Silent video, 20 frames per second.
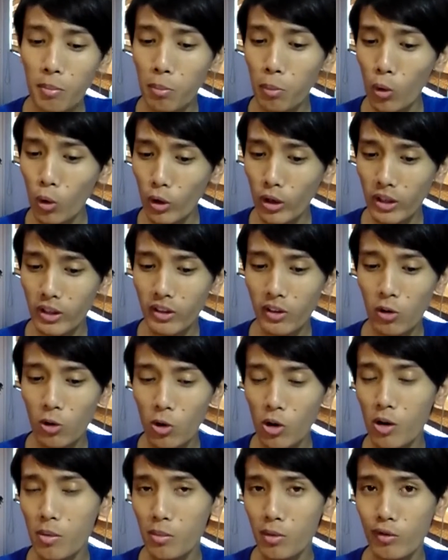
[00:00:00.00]
The Boy, the
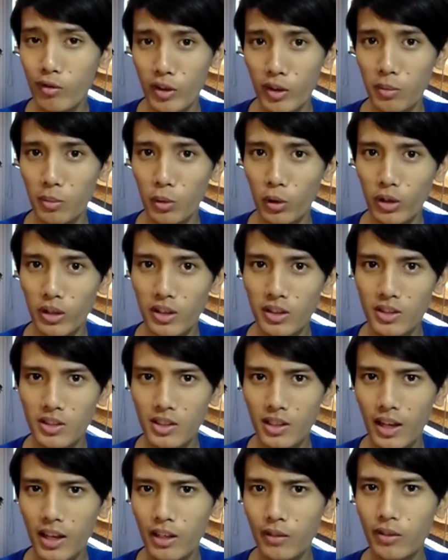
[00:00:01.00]
horror movie The Boy,
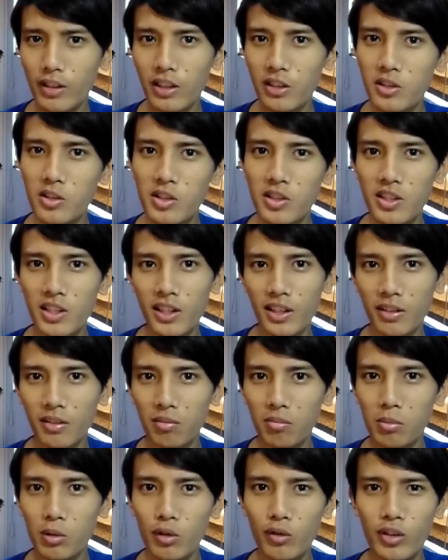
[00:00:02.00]
is kind of an
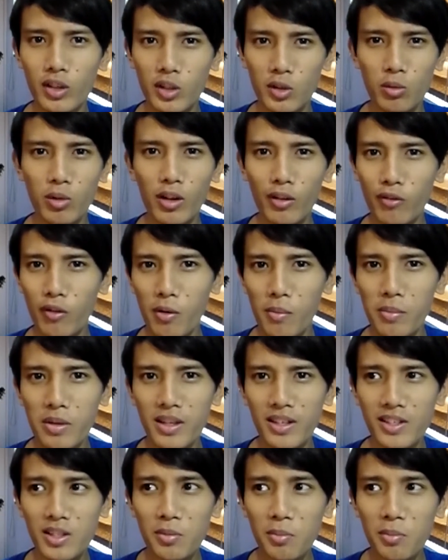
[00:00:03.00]
interesting movie as well for me,